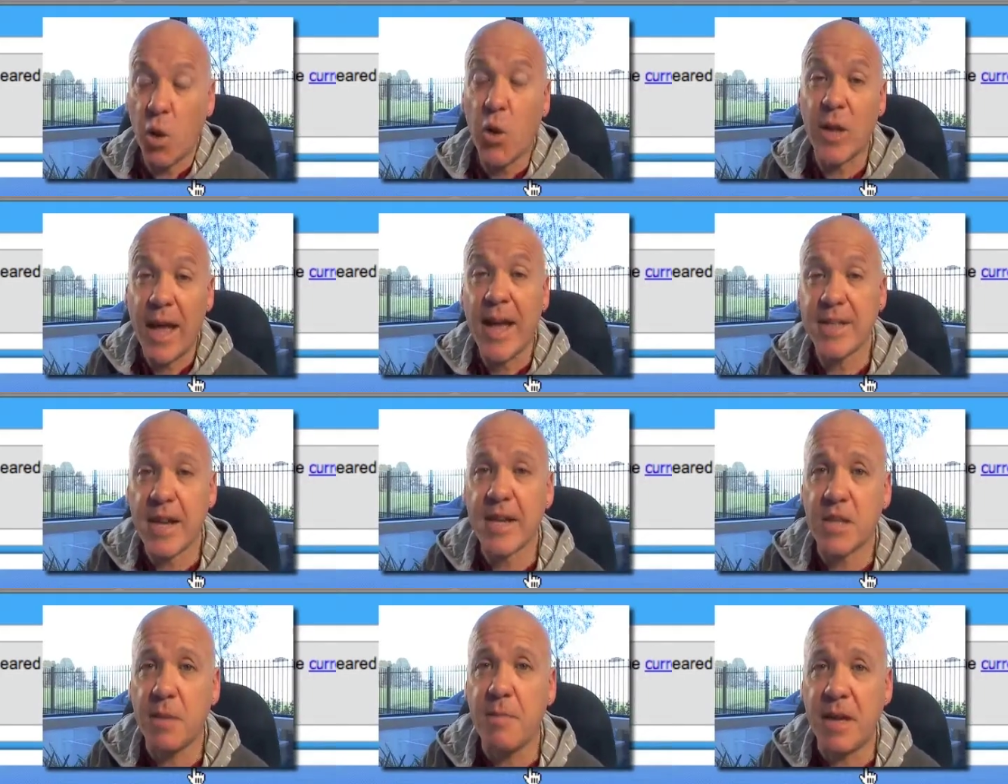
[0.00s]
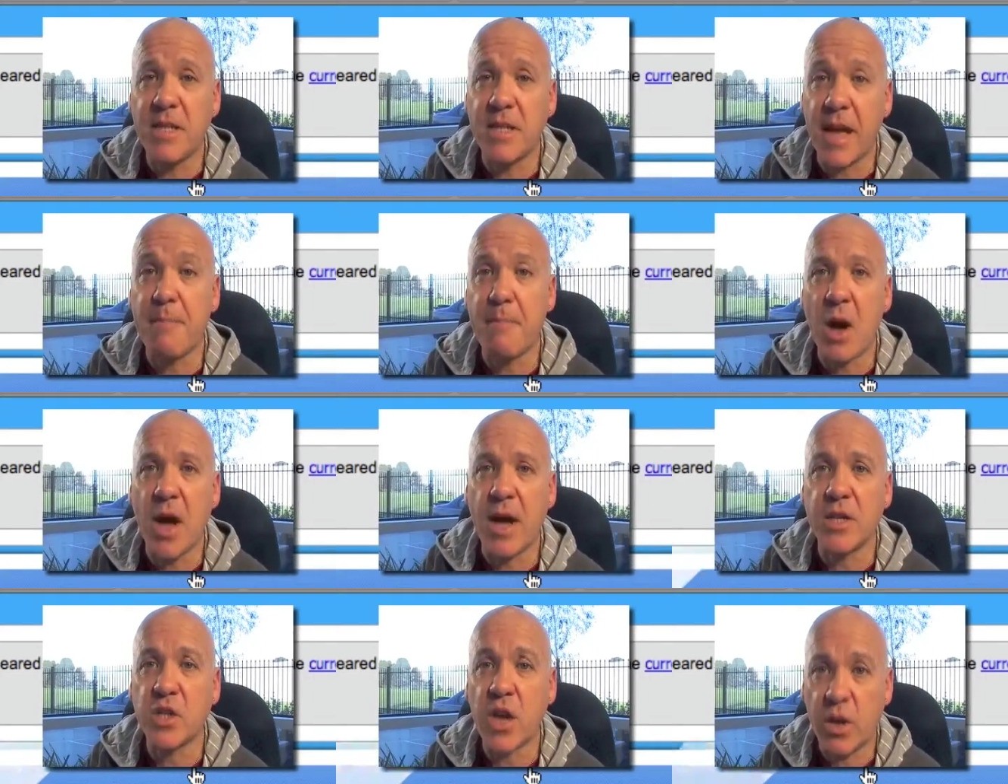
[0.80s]
Google has actually been to that
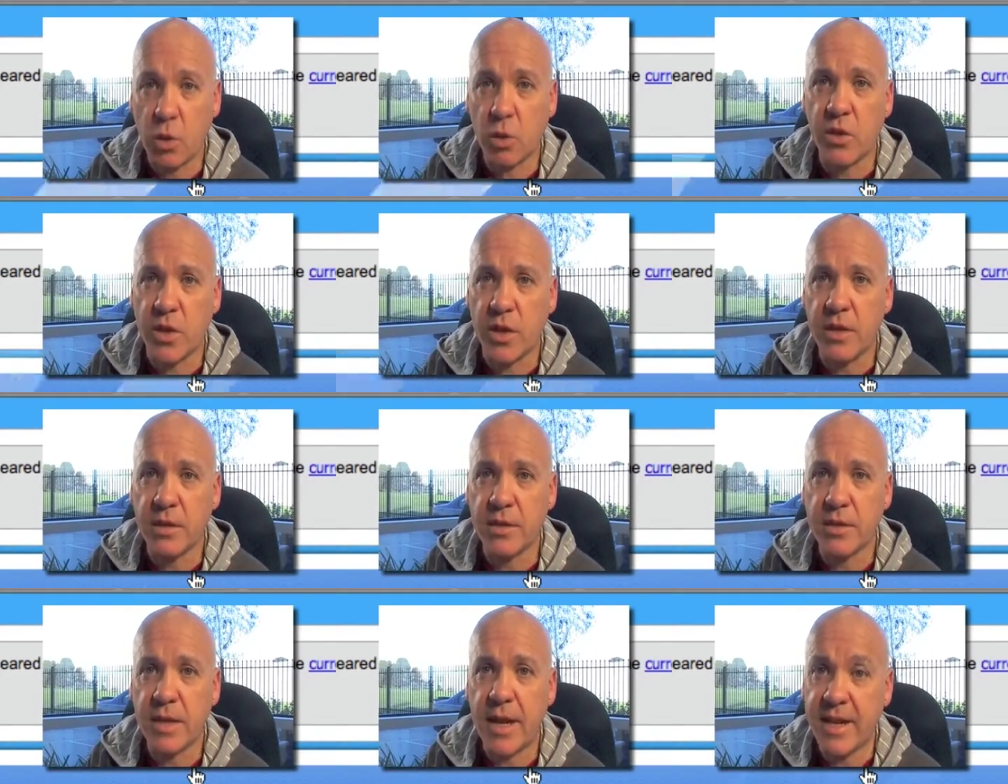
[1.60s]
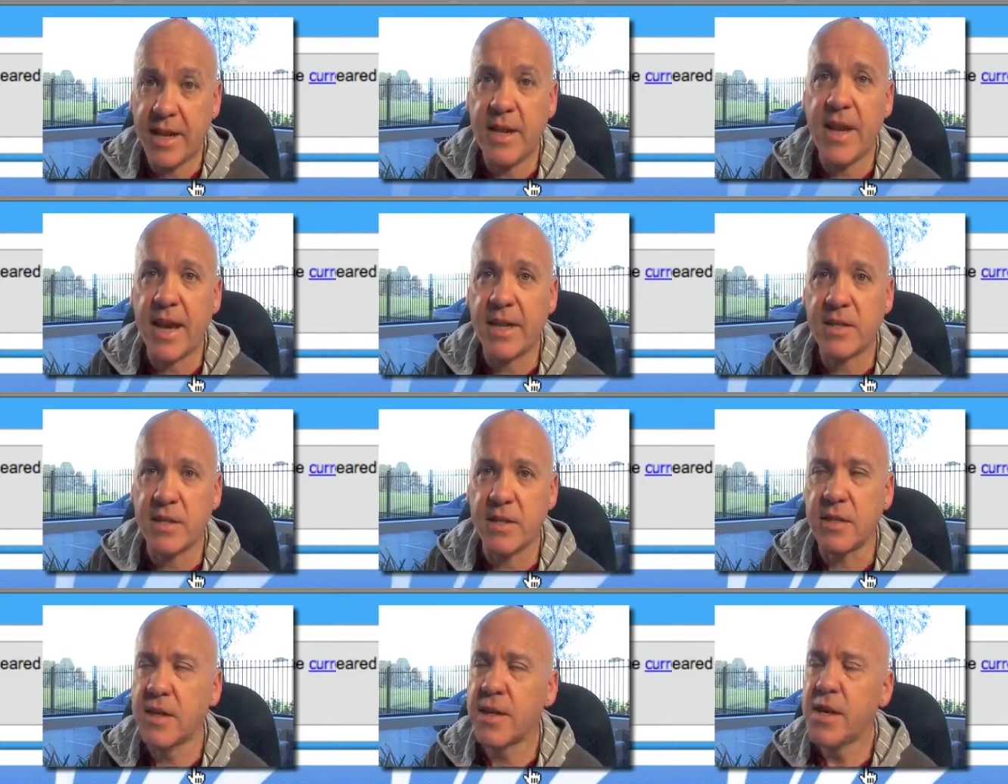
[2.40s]
page and looked at it and indexed
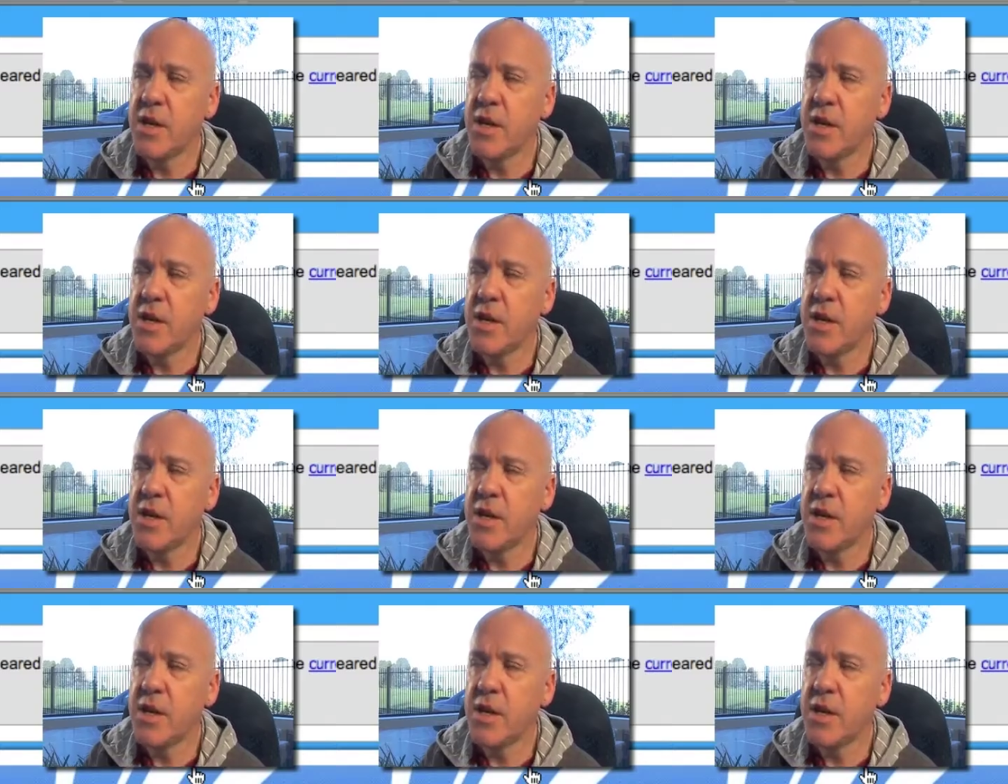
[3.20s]
it.